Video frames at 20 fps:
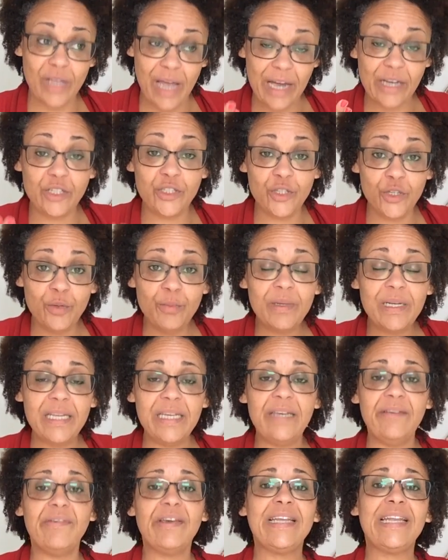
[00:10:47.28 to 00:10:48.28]
do
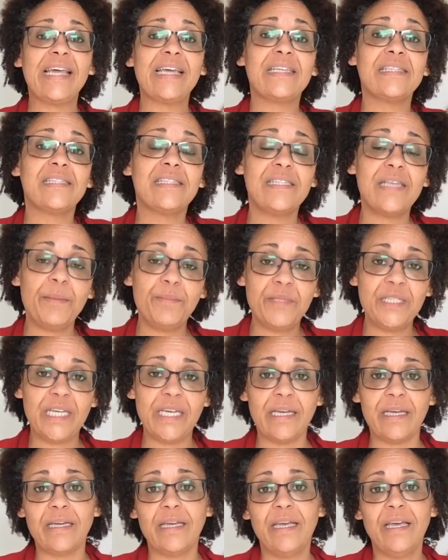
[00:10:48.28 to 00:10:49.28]
believe in
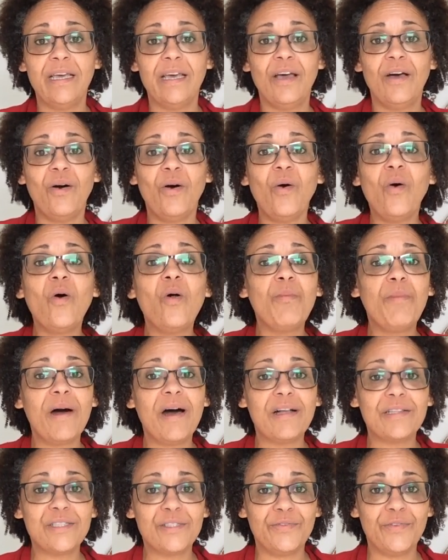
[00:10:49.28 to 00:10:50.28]
accepting all
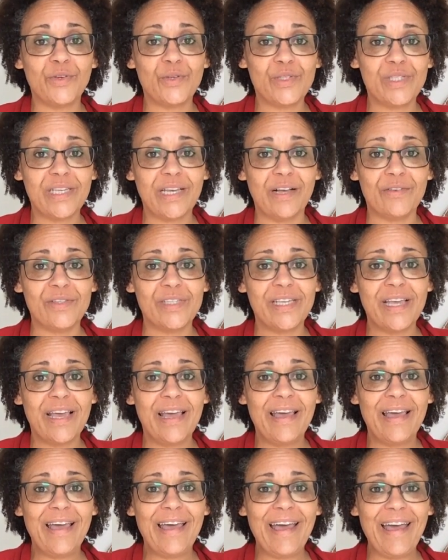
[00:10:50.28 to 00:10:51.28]
parts of yourselves
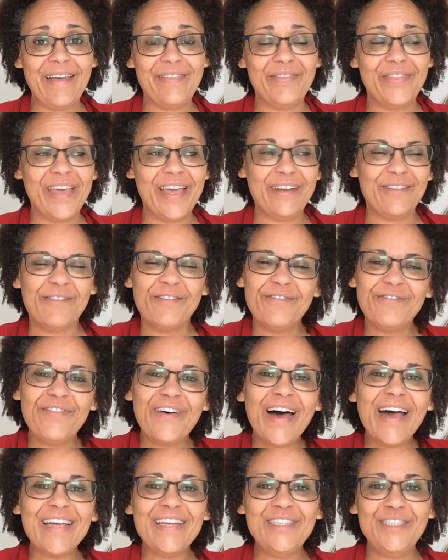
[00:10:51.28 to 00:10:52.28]
and then
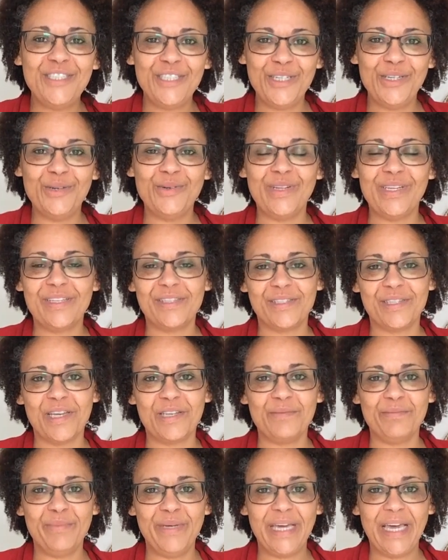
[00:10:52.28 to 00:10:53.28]
fine-tuning
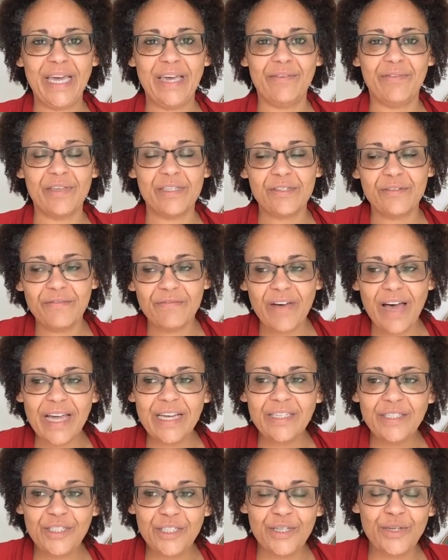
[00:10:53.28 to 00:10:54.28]
certain behaviors,
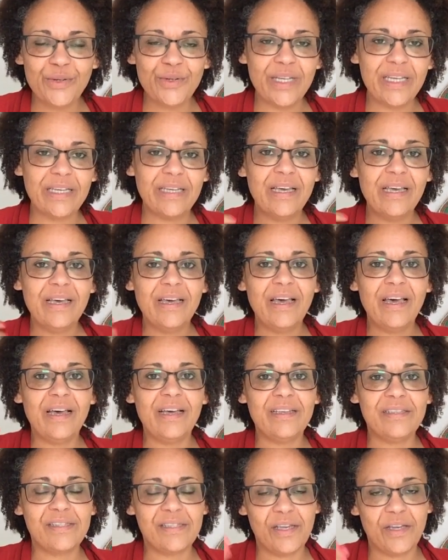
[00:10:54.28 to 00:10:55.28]
fine-tuning
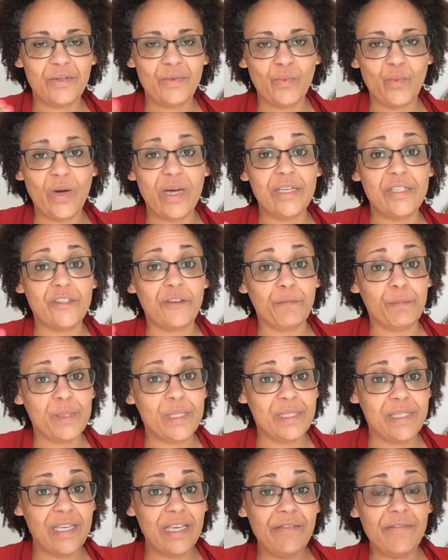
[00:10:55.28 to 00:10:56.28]
certain ways of
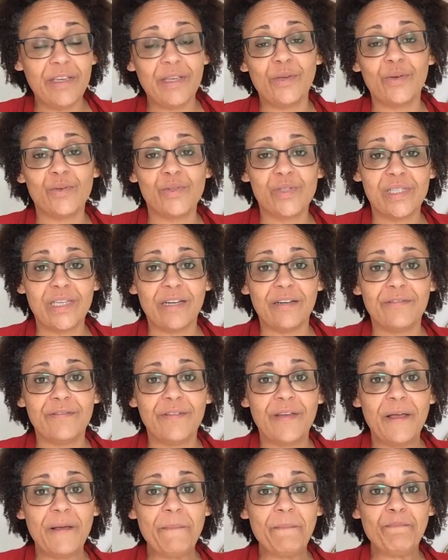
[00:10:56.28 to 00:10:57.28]
perceiving yourself,
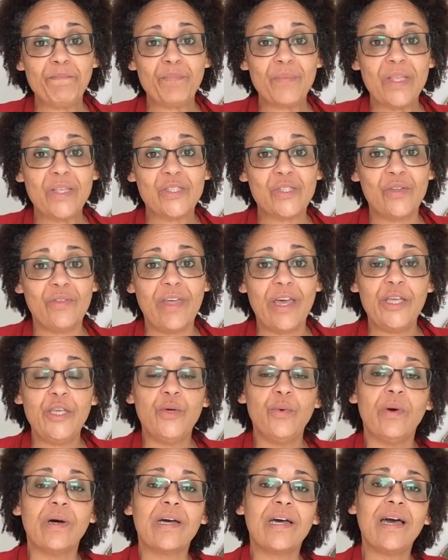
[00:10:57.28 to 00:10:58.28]
so that
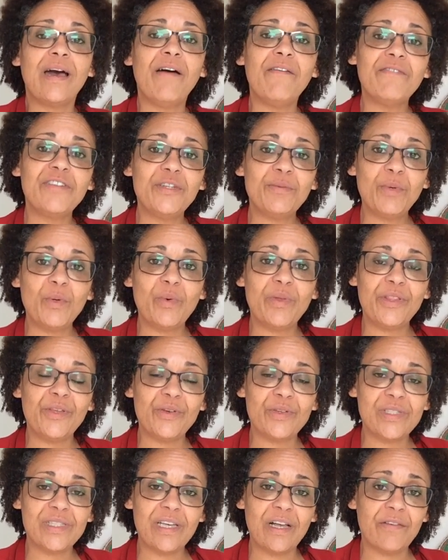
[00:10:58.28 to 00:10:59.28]
you are comfortable with
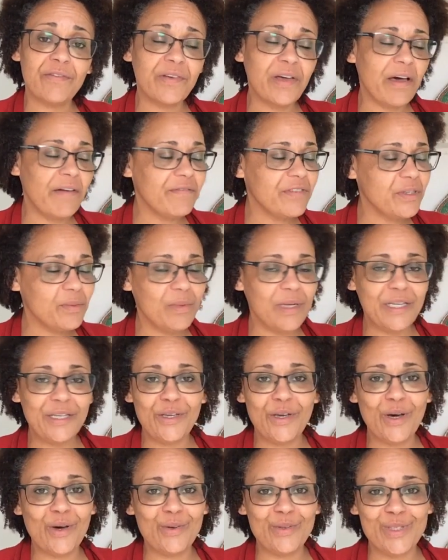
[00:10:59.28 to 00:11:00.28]
yourself, comfortable in
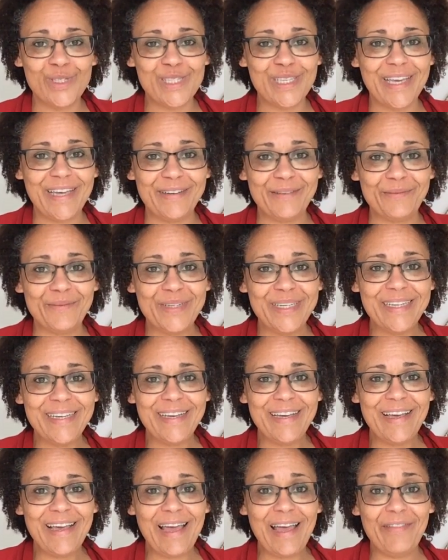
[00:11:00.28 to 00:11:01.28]
your own skin,
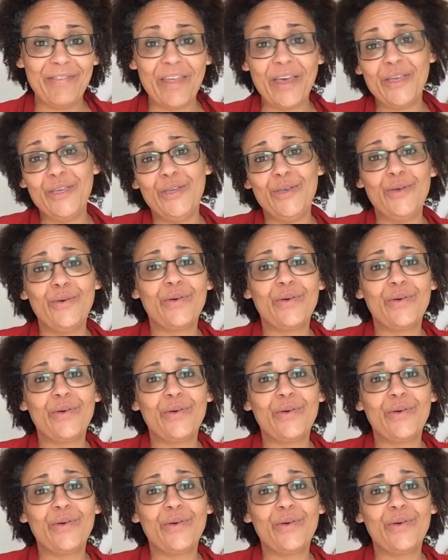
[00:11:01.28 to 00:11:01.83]
and that you